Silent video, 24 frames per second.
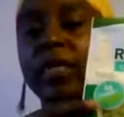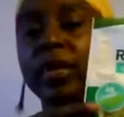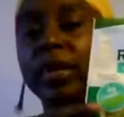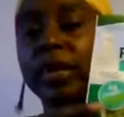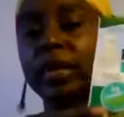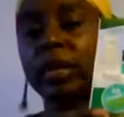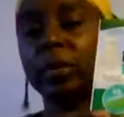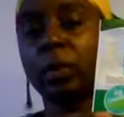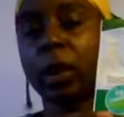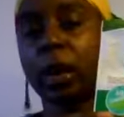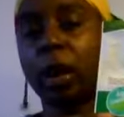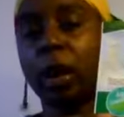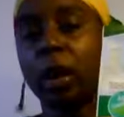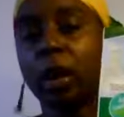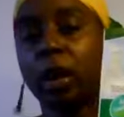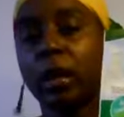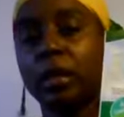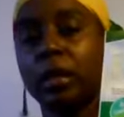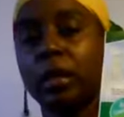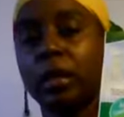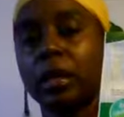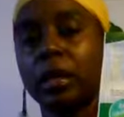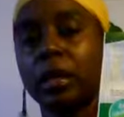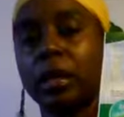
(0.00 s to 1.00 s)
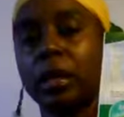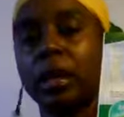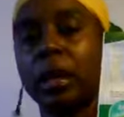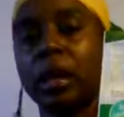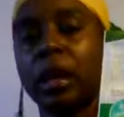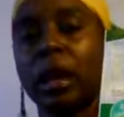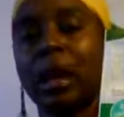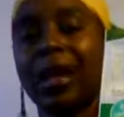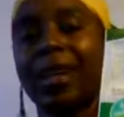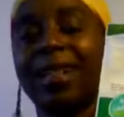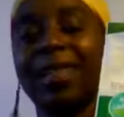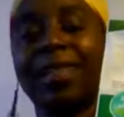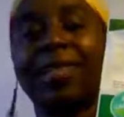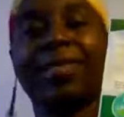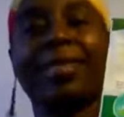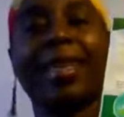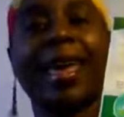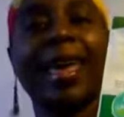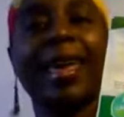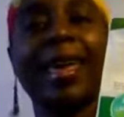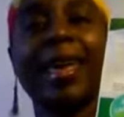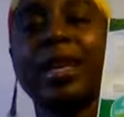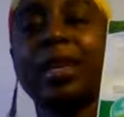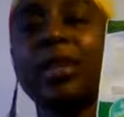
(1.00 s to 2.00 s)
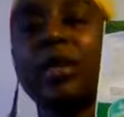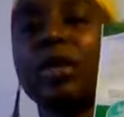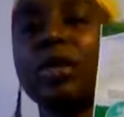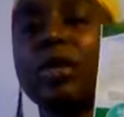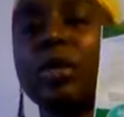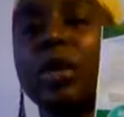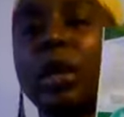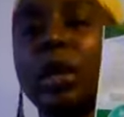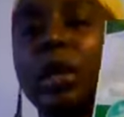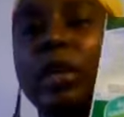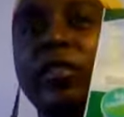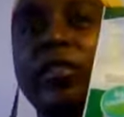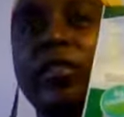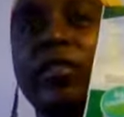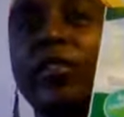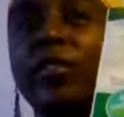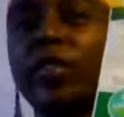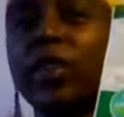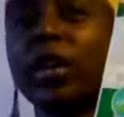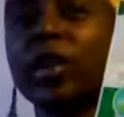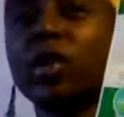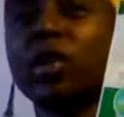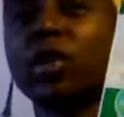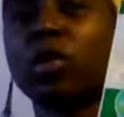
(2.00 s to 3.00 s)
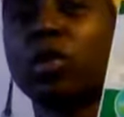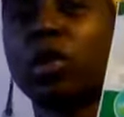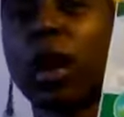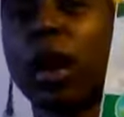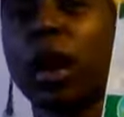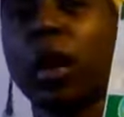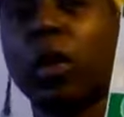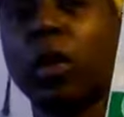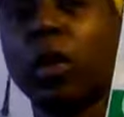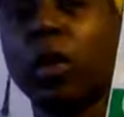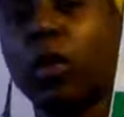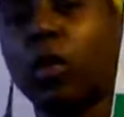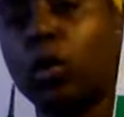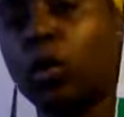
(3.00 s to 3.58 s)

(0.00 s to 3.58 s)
this part, they can sort of fudge around the